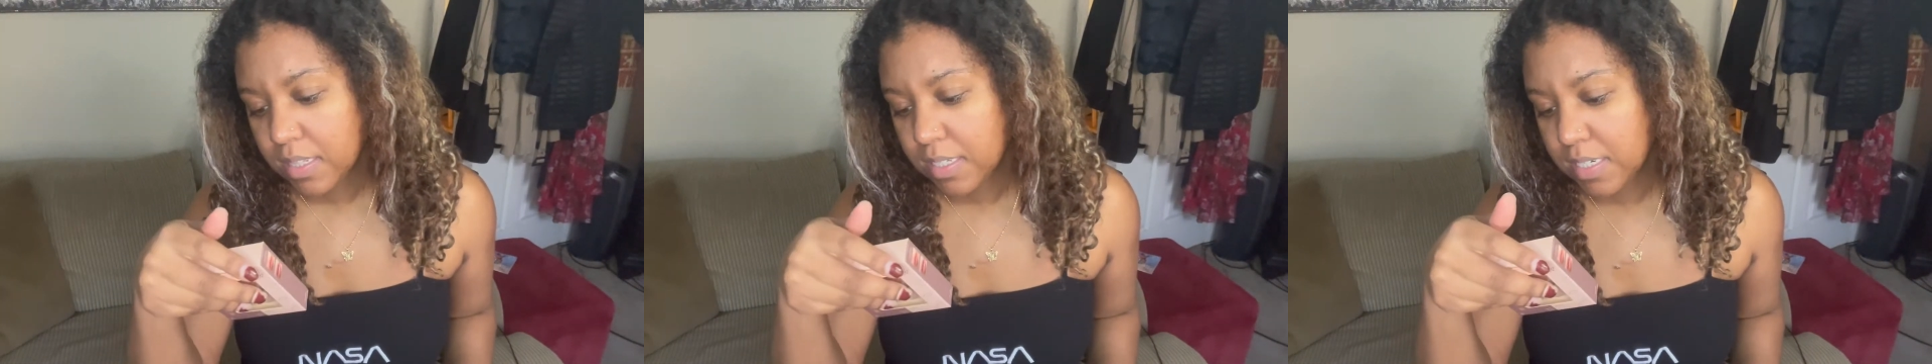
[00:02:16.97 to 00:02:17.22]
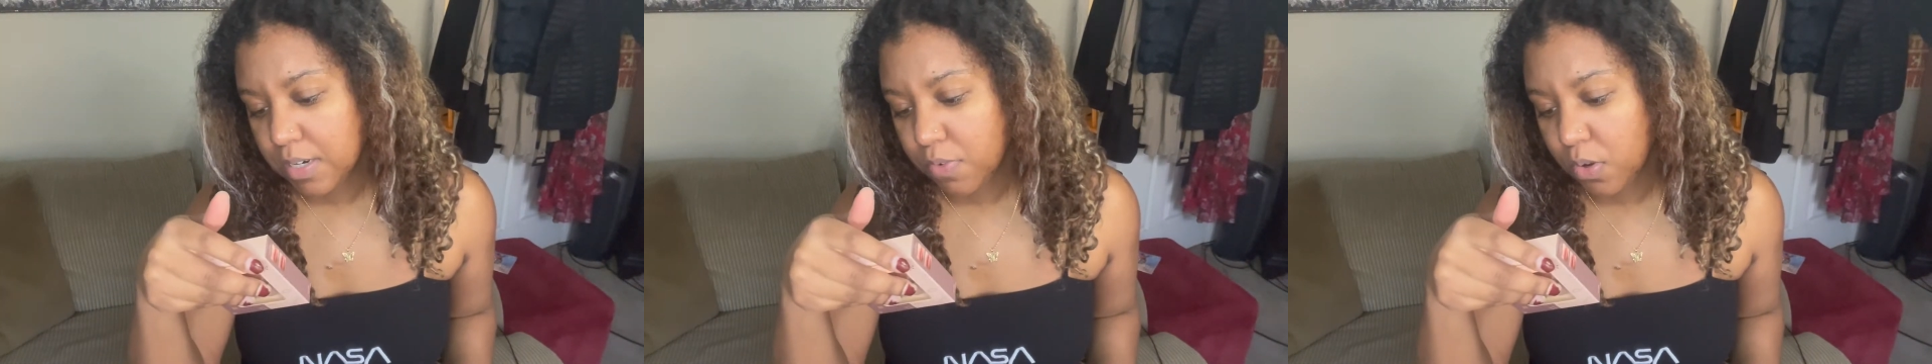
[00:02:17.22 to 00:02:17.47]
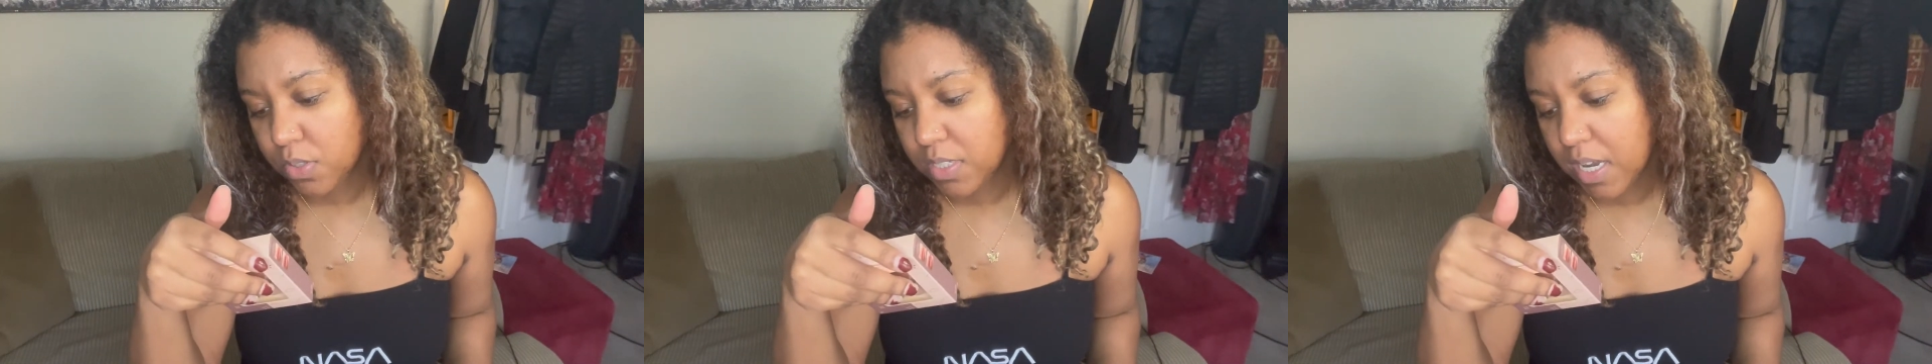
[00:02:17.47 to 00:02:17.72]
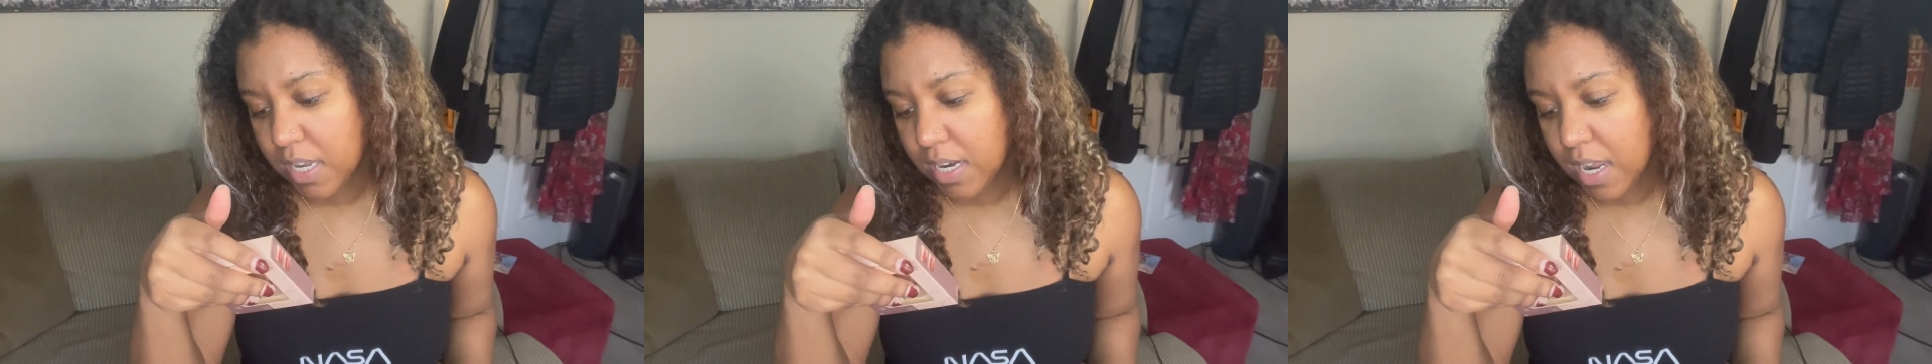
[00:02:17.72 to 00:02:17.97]
Derol
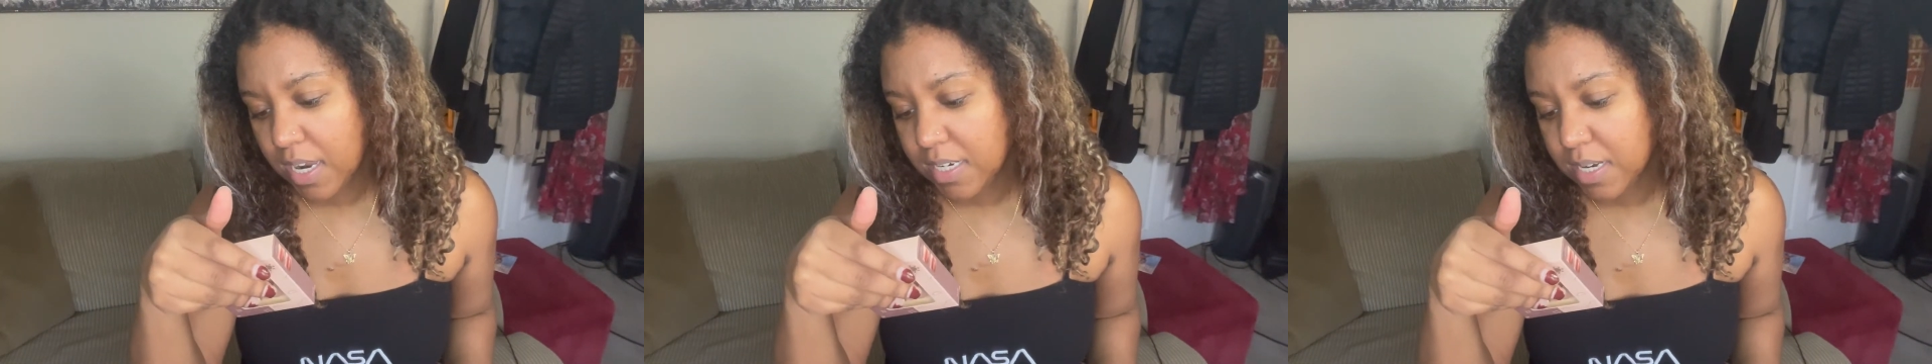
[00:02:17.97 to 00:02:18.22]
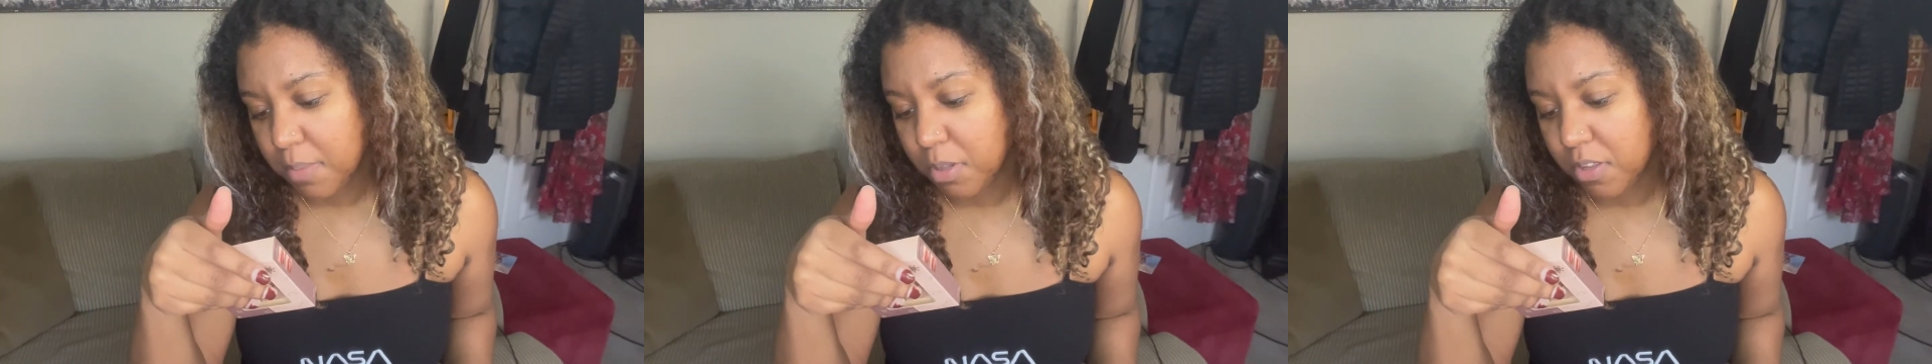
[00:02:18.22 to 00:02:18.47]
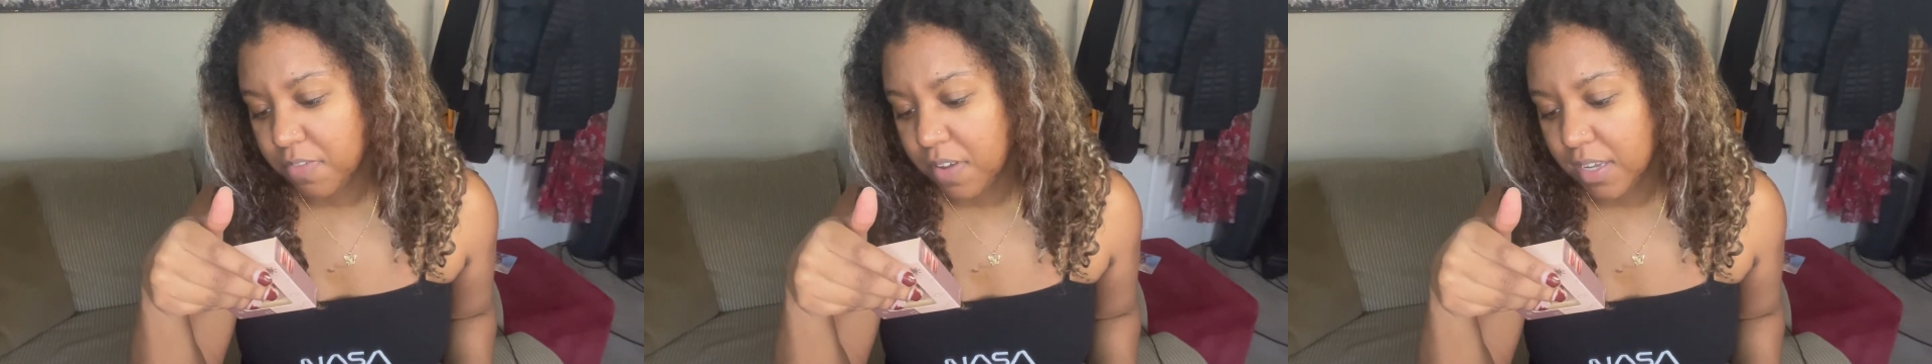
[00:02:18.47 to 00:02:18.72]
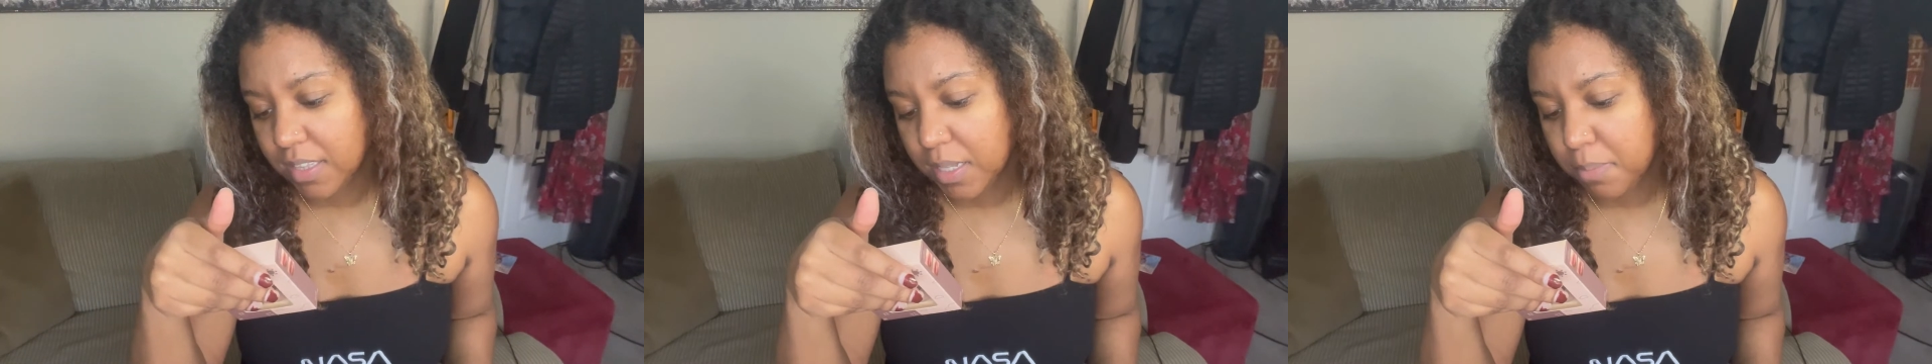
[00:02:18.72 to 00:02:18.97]
Day and Night Double
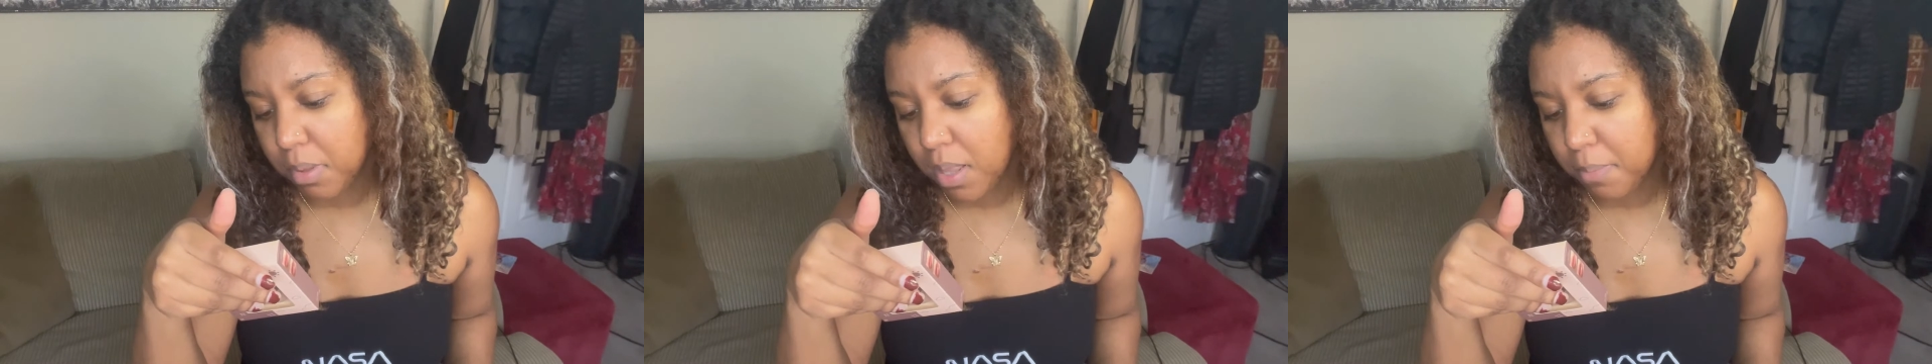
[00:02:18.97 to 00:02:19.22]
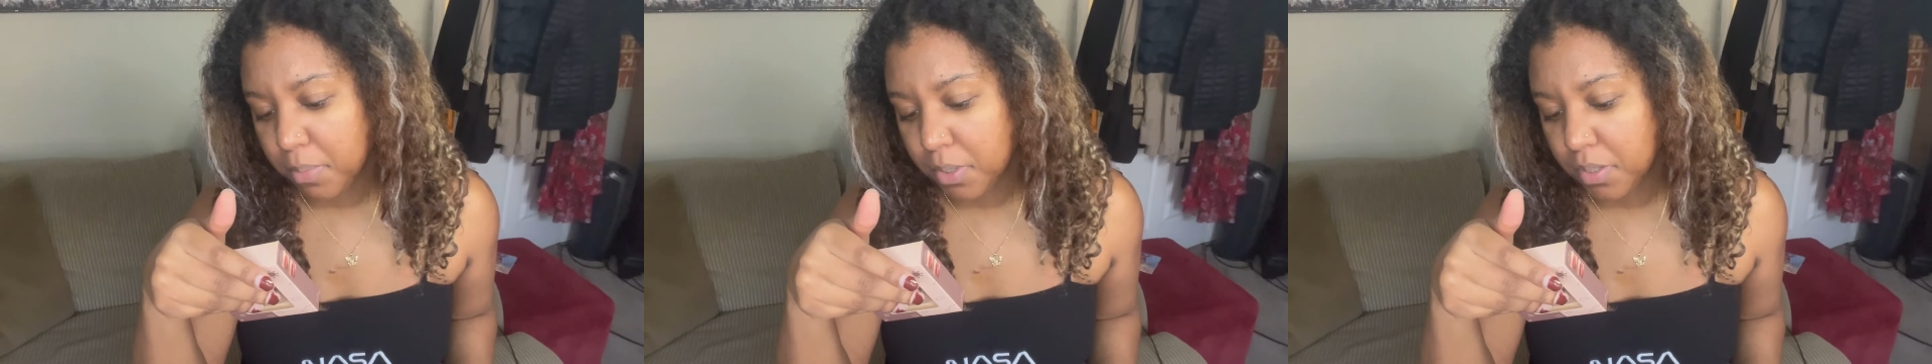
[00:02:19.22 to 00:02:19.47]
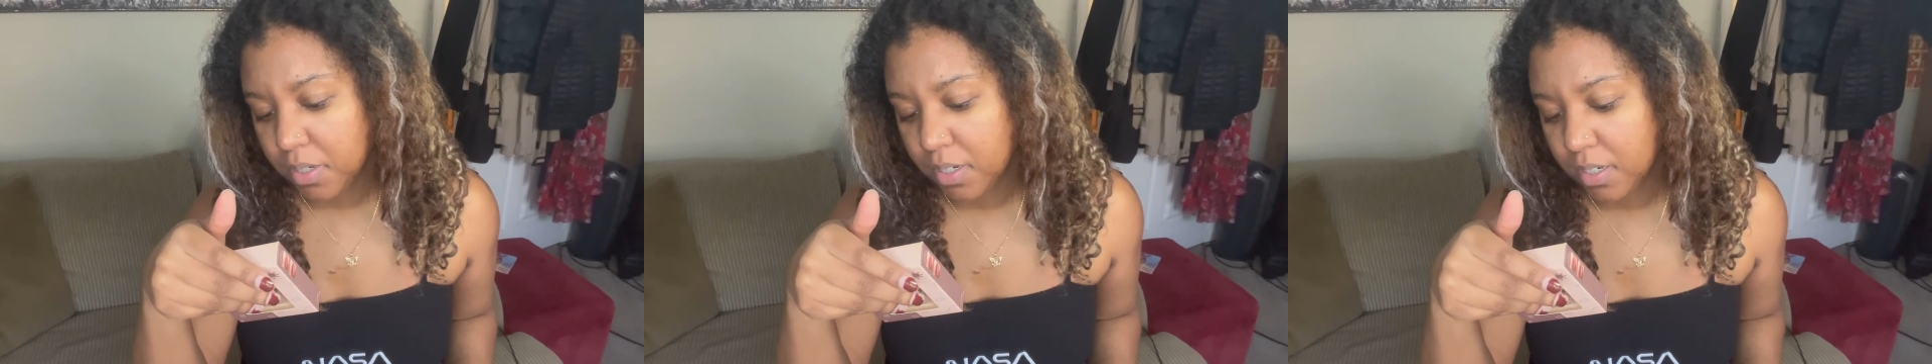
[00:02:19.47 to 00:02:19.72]
Effect Lip Plumper.